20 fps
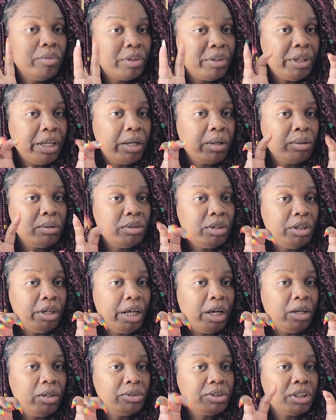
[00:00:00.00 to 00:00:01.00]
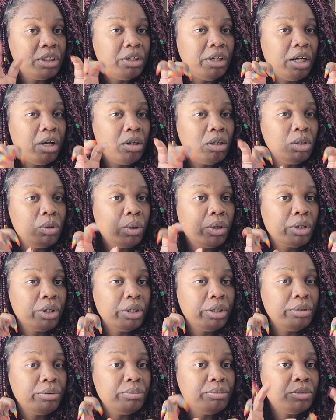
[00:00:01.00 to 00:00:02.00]
Nail, the nails and the nail glue are
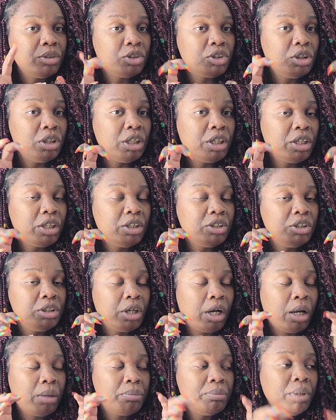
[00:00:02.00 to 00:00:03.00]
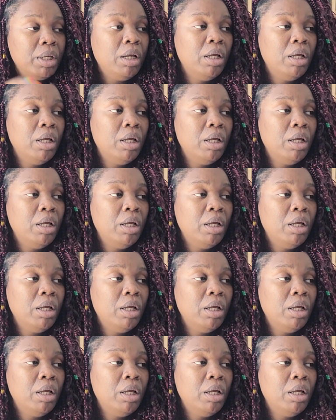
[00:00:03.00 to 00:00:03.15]
good. So she did a good job.